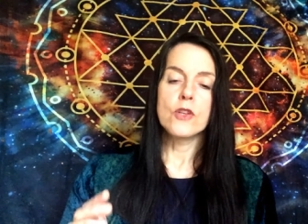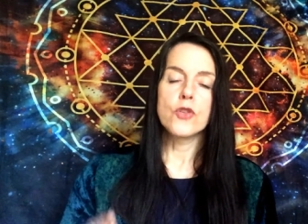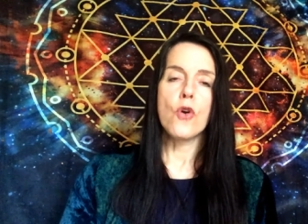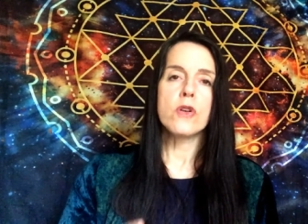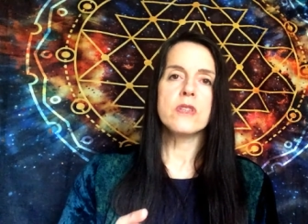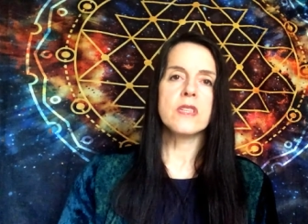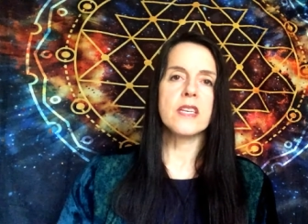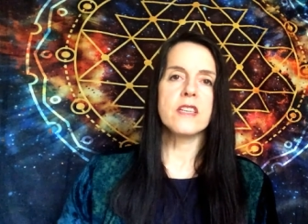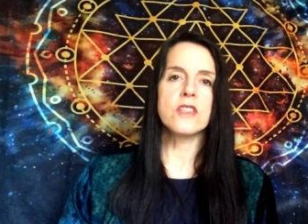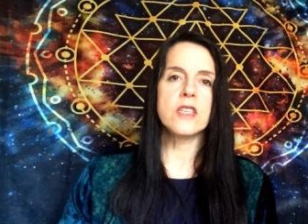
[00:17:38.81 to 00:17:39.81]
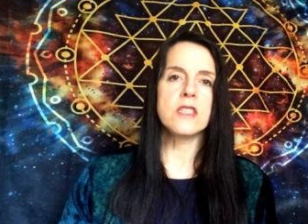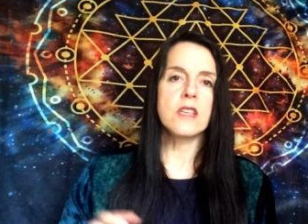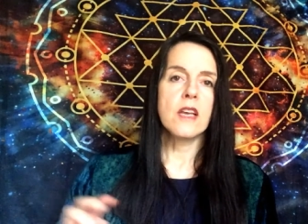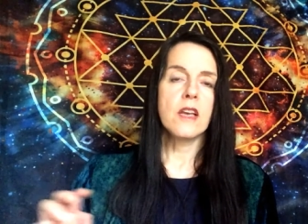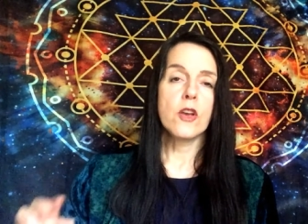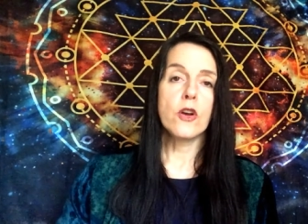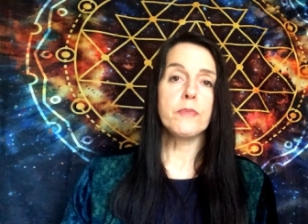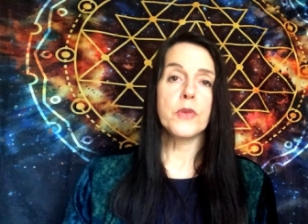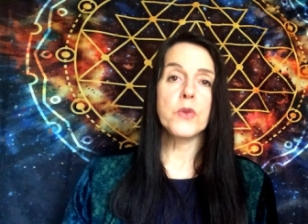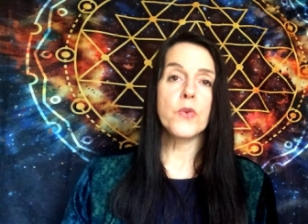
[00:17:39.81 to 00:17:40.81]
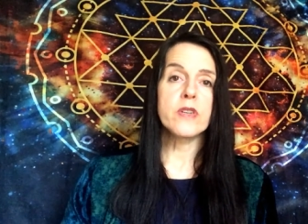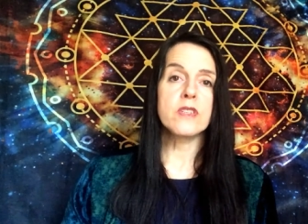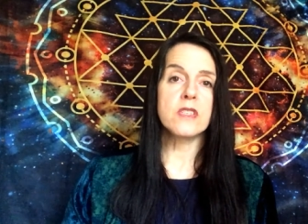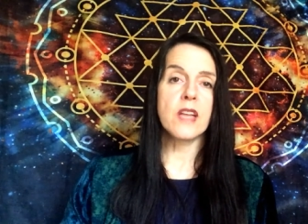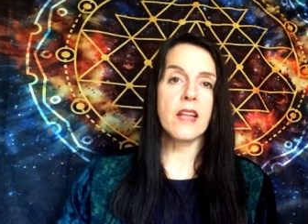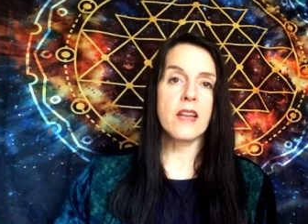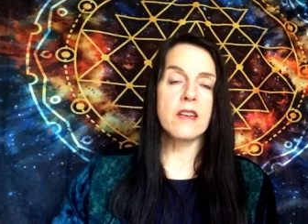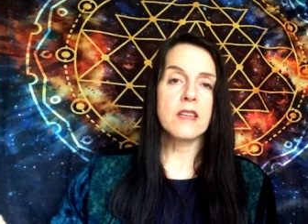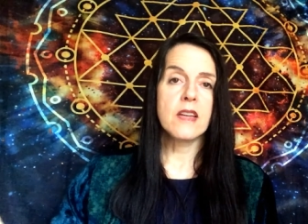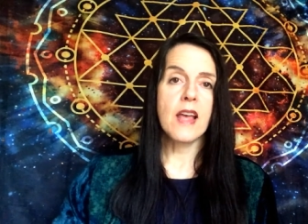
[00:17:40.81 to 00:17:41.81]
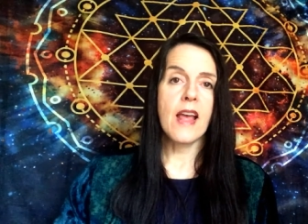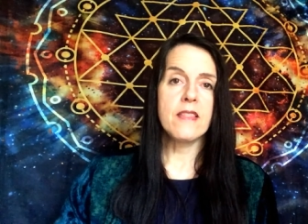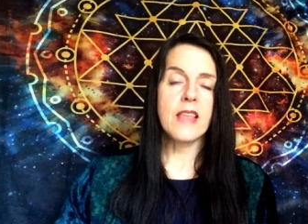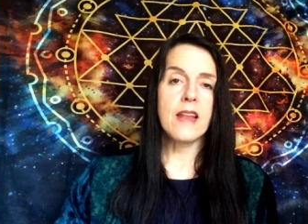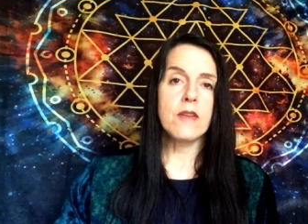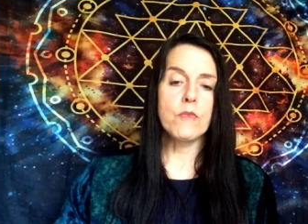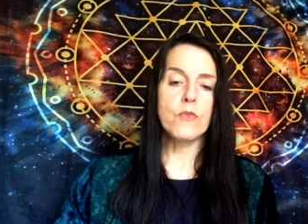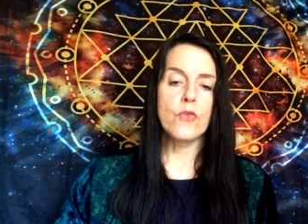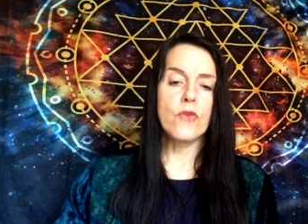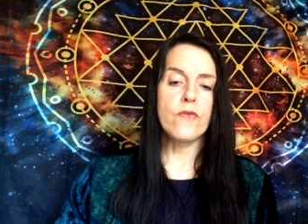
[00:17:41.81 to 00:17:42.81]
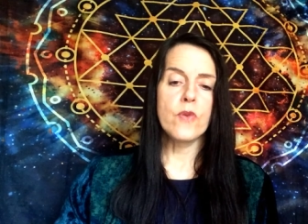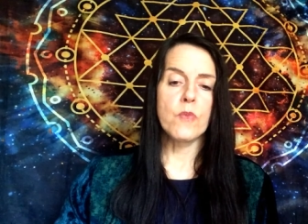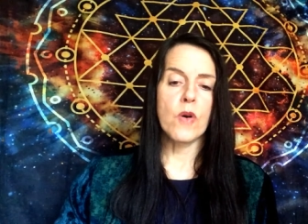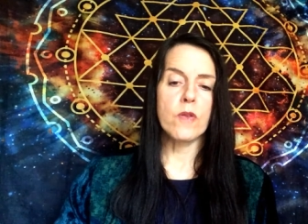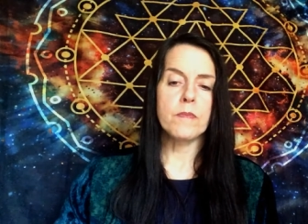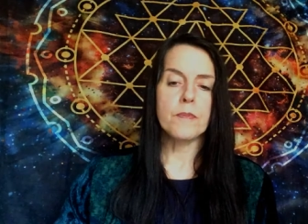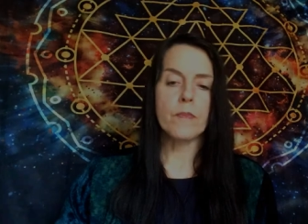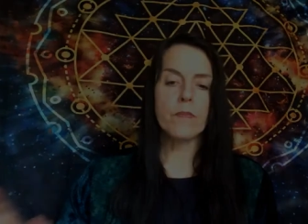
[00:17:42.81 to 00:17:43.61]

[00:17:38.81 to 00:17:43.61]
talk to the energies, help them to understand, and then move them on.